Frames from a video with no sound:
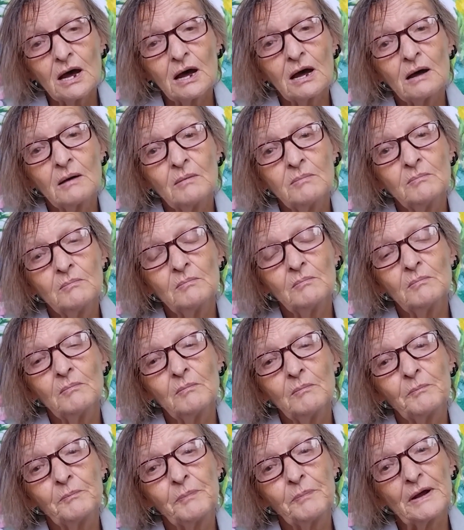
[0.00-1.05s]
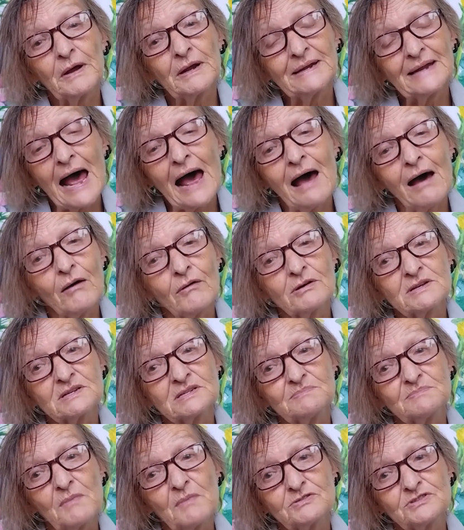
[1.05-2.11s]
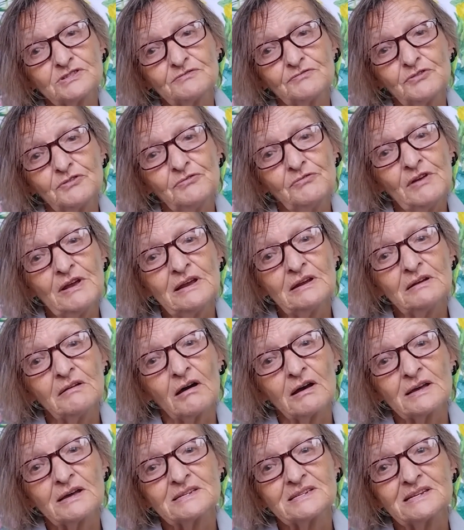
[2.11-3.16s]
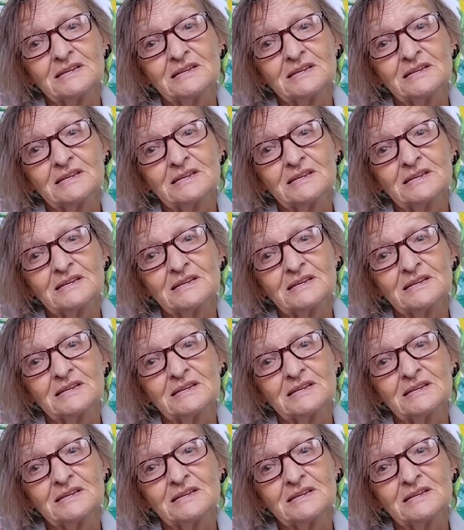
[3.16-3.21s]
But now, as most of you realise,